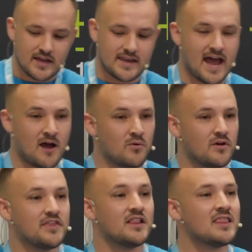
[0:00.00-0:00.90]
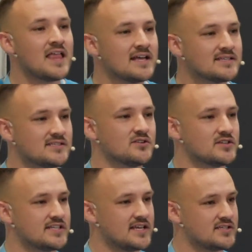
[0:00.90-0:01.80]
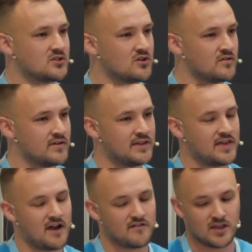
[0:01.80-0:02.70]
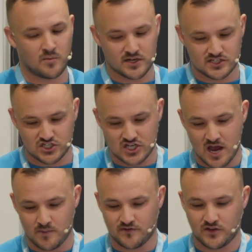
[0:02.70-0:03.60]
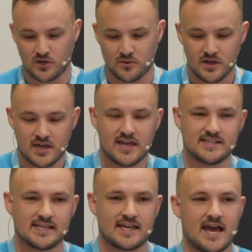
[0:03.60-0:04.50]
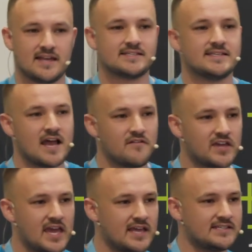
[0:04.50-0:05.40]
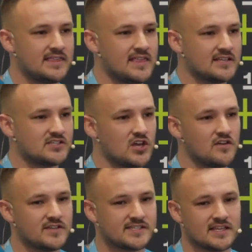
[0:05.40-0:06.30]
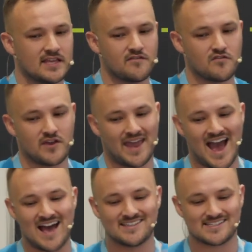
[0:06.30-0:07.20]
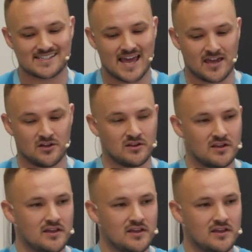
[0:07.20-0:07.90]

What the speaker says: Now, the last success story that I really wanted to share with you is navigating that service delivery at scale.